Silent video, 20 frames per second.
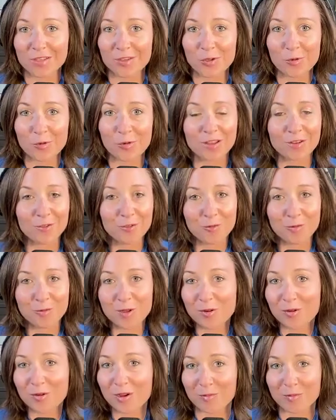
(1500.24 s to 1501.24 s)
and new and you've
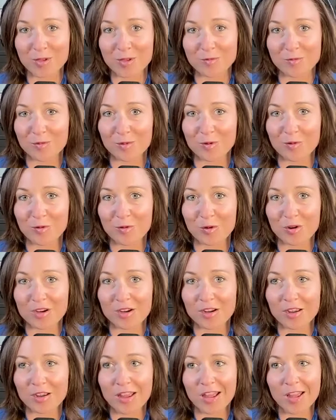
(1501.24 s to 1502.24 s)
been around people before.
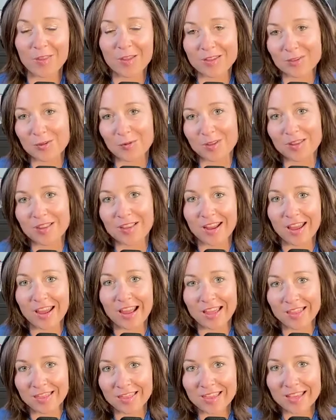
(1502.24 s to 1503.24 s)
And that's something that
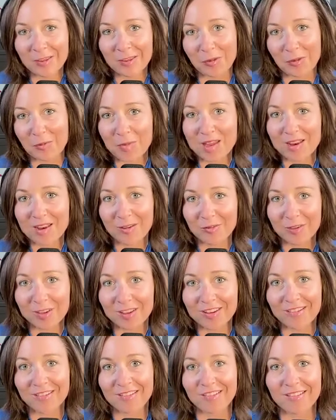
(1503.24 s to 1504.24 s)
I think is a
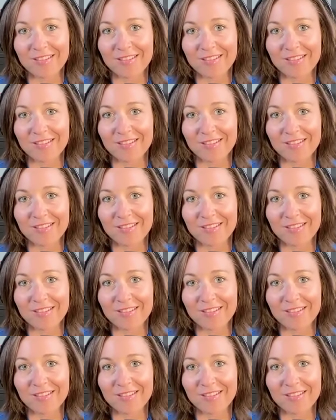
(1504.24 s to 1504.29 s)
benefit.